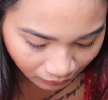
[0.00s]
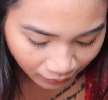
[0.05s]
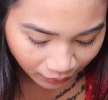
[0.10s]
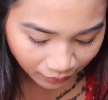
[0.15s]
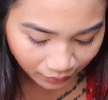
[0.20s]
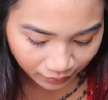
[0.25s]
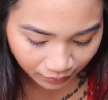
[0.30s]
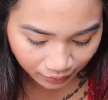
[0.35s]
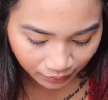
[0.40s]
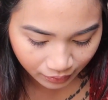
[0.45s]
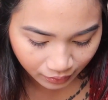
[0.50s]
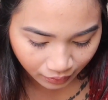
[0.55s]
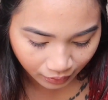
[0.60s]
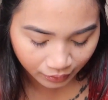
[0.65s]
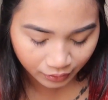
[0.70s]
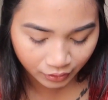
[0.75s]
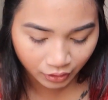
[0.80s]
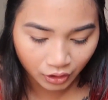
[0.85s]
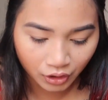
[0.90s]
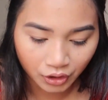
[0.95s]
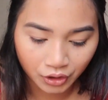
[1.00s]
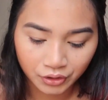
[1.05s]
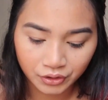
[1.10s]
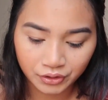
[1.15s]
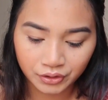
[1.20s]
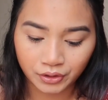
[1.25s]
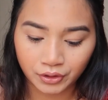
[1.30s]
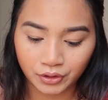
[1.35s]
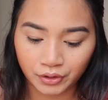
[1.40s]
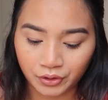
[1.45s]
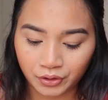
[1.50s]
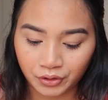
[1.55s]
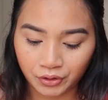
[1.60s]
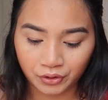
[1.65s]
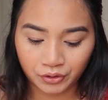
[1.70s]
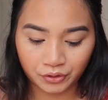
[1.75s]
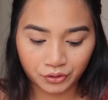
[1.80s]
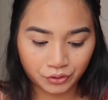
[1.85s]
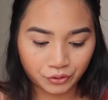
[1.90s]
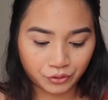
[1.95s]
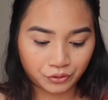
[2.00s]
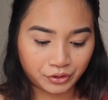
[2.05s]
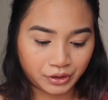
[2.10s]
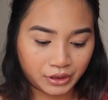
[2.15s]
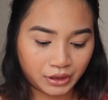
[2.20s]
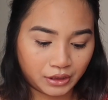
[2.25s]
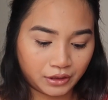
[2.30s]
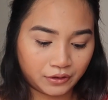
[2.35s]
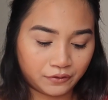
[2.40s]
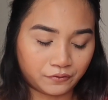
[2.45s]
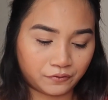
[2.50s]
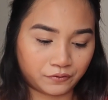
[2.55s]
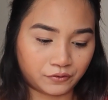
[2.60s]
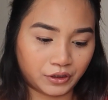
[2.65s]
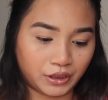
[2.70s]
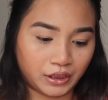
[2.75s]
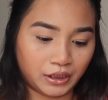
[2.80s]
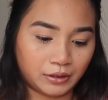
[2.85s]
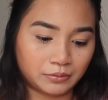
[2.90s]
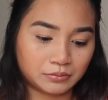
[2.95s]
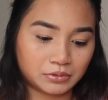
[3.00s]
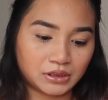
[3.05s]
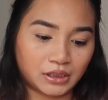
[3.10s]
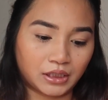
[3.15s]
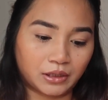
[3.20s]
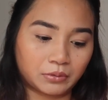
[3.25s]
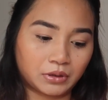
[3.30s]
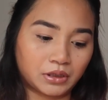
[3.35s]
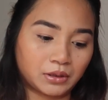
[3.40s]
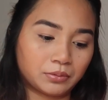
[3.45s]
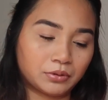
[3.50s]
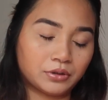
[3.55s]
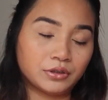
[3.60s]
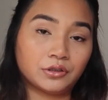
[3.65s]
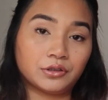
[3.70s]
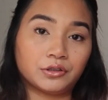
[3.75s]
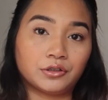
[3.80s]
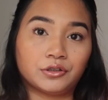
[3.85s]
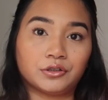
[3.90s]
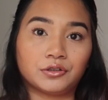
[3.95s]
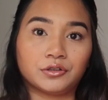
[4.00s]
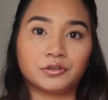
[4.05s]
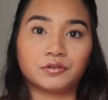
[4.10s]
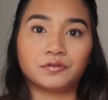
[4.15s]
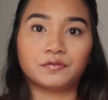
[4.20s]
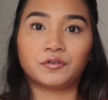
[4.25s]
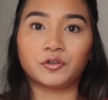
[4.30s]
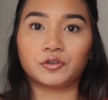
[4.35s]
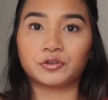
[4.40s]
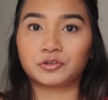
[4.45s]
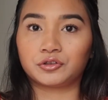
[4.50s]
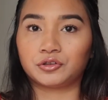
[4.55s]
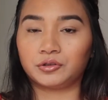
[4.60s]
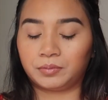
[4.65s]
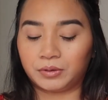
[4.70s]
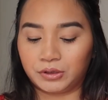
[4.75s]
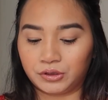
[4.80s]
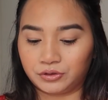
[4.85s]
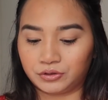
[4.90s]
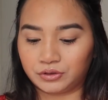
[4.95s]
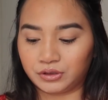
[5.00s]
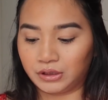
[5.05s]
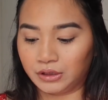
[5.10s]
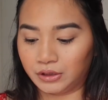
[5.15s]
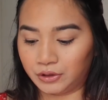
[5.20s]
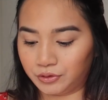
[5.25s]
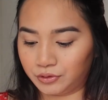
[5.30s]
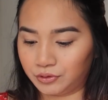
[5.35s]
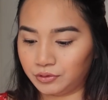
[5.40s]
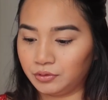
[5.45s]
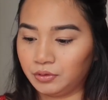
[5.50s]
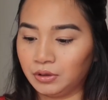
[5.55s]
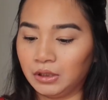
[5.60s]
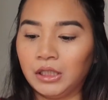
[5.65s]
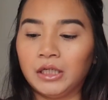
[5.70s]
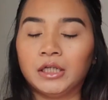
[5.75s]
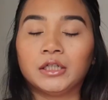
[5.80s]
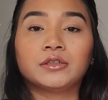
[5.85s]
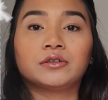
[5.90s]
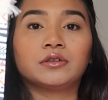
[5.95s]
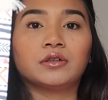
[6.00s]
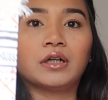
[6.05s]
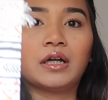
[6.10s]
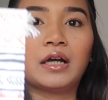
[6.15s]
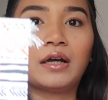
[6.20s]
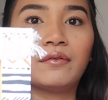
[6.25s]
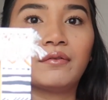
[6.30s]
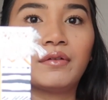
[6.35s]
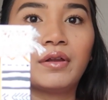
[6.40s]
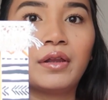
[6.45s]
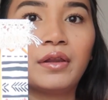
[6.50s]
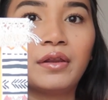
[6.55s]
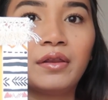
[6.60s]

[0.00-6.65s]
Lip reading: And then I got 3 frames that I'm gonna put her photo shoot pictures into. So I have